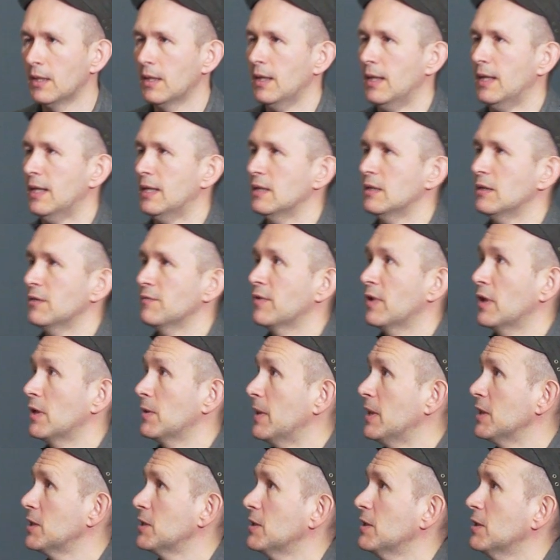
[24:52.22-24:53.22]
And the
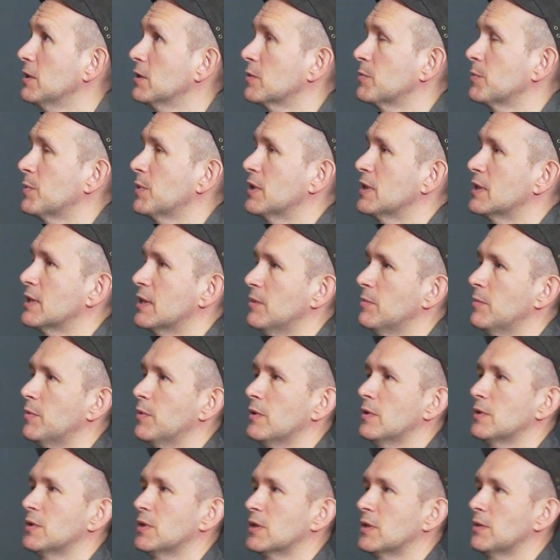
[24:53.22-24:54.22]
evaluation here is pretty
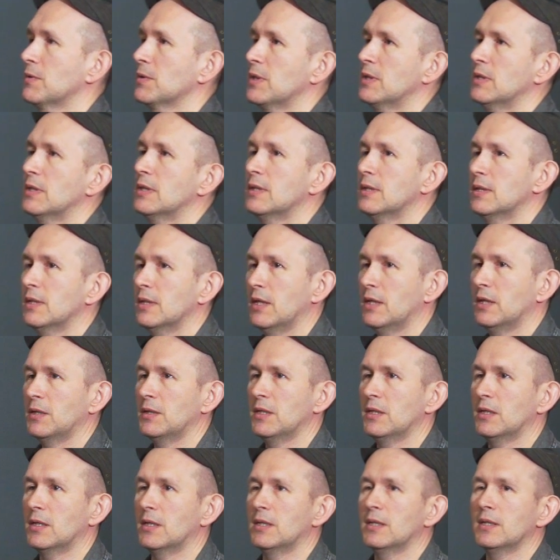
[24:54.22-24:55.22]
simple, just looking at the
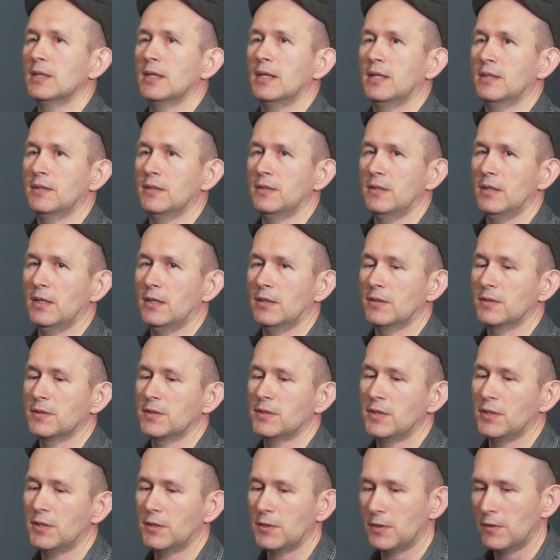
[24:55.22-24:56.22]
area under the
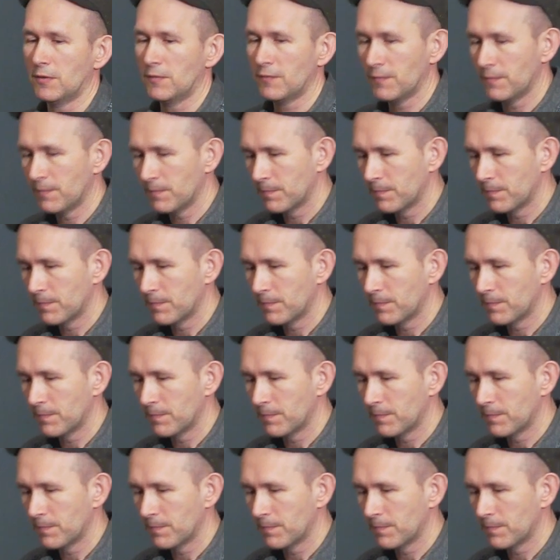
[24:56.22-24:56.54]
ROC curve.